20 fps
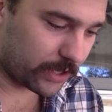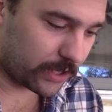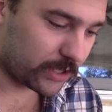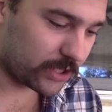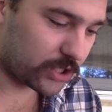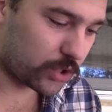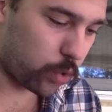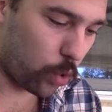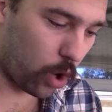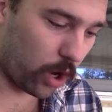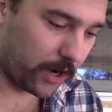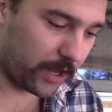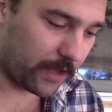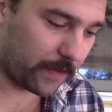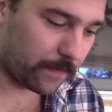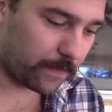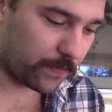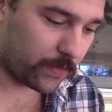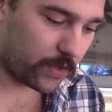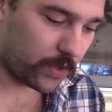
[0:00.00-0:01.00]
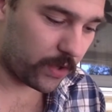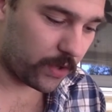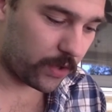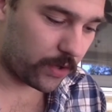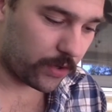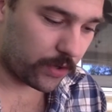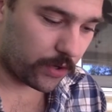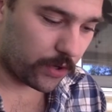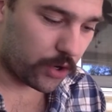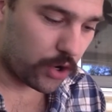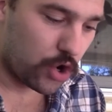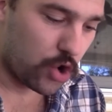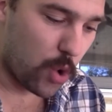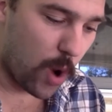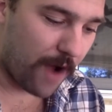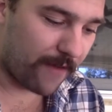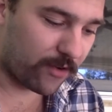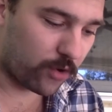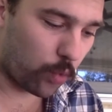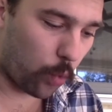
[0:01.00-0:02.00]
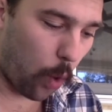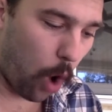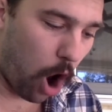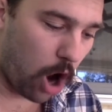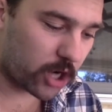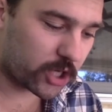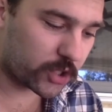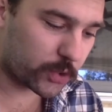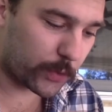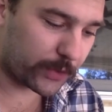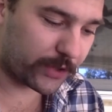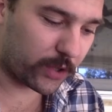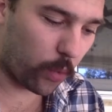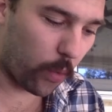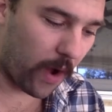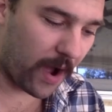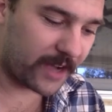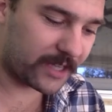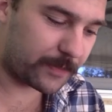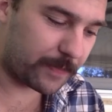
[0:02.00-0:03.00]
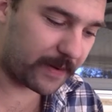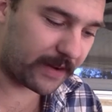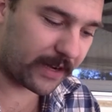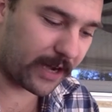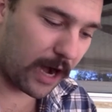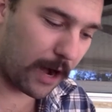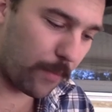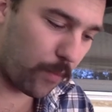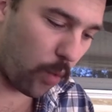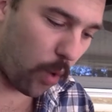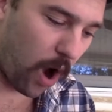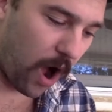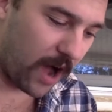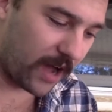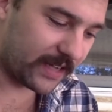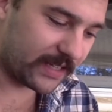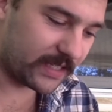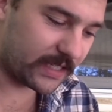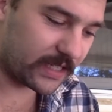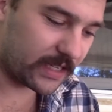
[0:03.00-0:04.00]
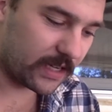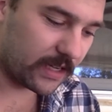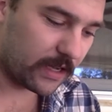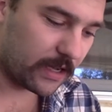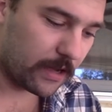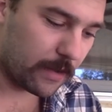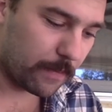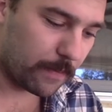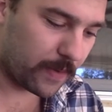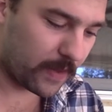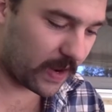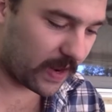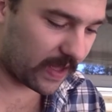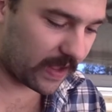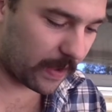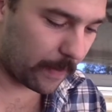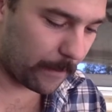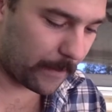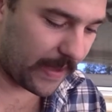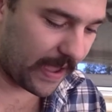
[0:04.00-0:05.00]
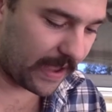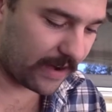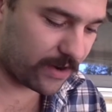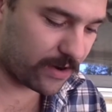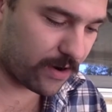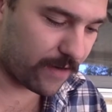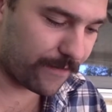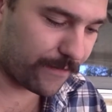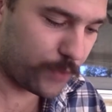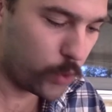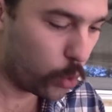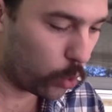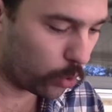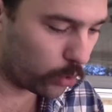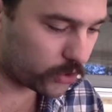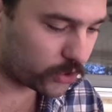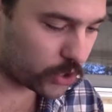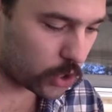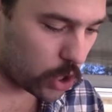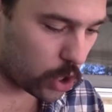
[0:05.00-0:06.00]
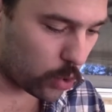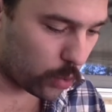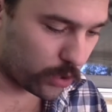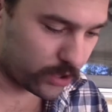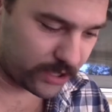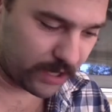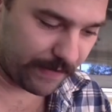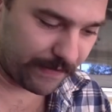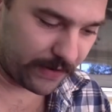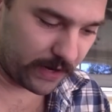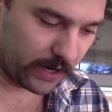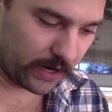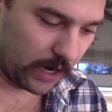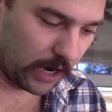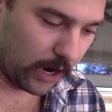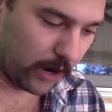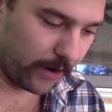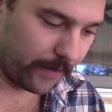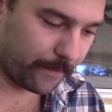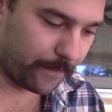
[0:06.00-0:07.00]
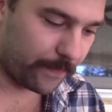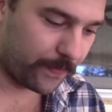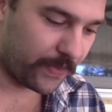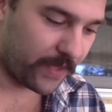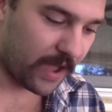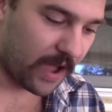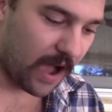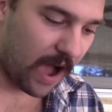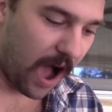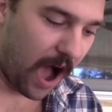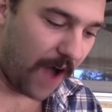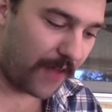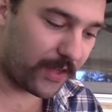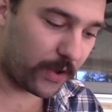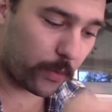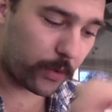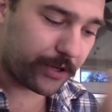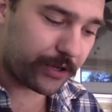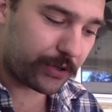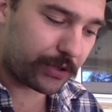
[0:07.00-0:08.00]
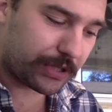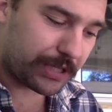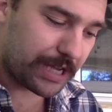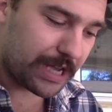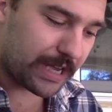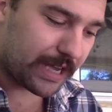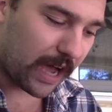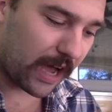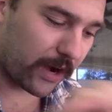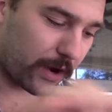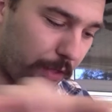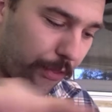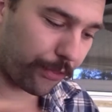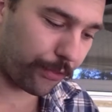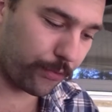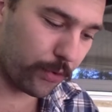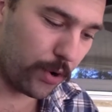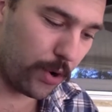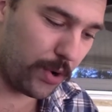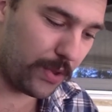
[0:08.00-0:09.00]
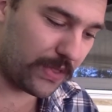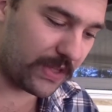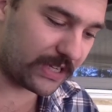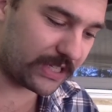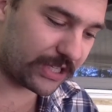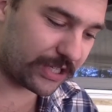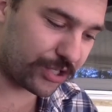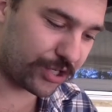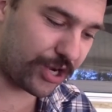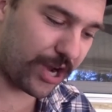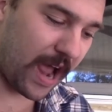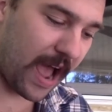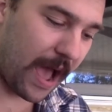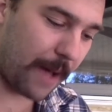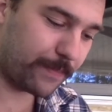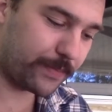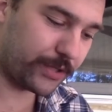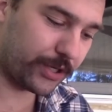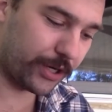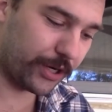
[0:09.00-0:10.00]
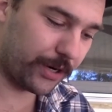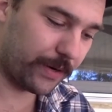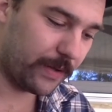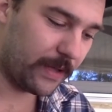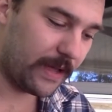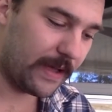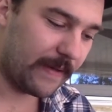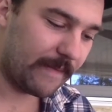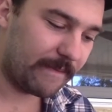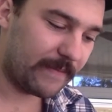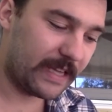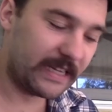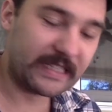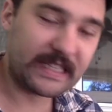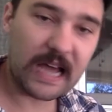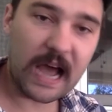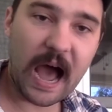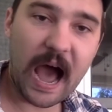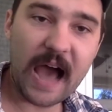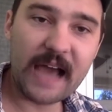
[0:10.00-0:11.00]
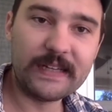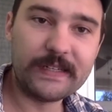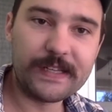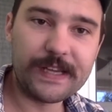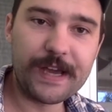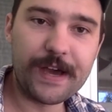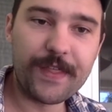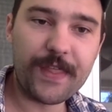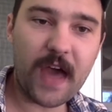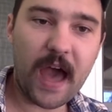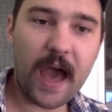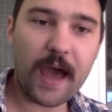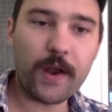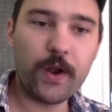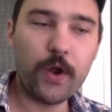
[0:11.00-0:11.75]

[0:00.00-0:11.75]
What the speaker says: 20. Whoever walks with the wise become wise, but a companion of fools will suffer harm. I think what you see kind of through this chapter is the idea that